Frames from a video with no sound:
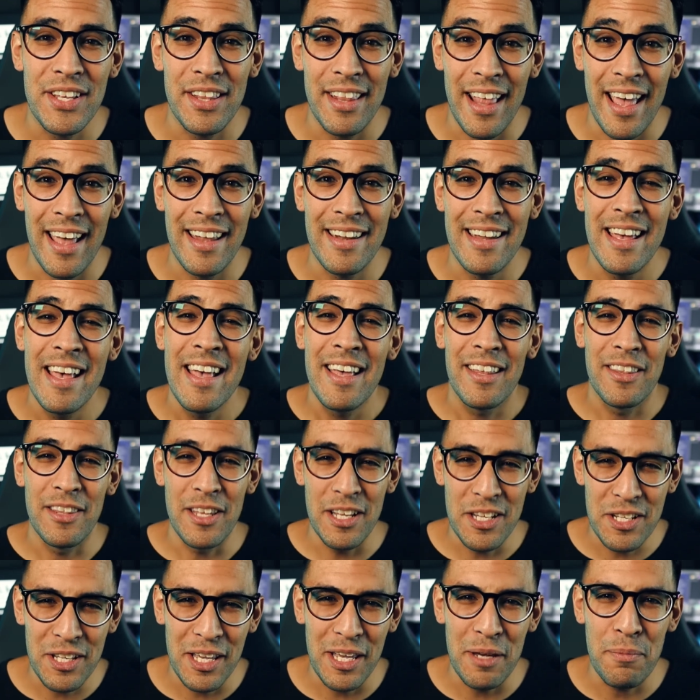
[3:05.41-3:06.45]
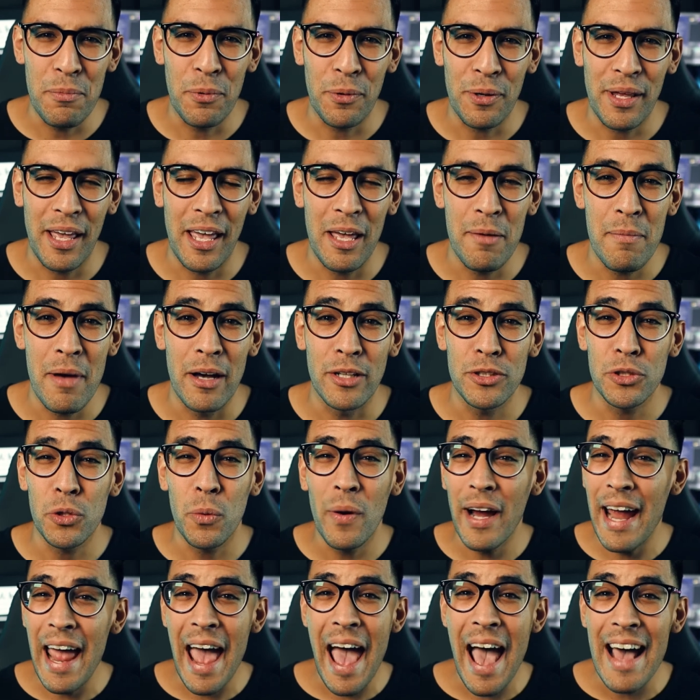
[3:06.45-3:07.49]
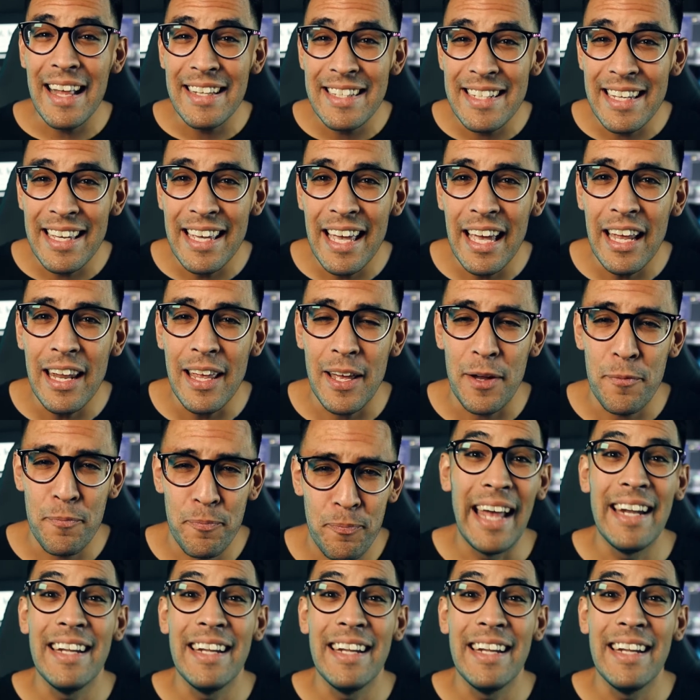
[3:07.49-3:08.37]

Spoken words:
and then this keyboard came out, so I had to get it.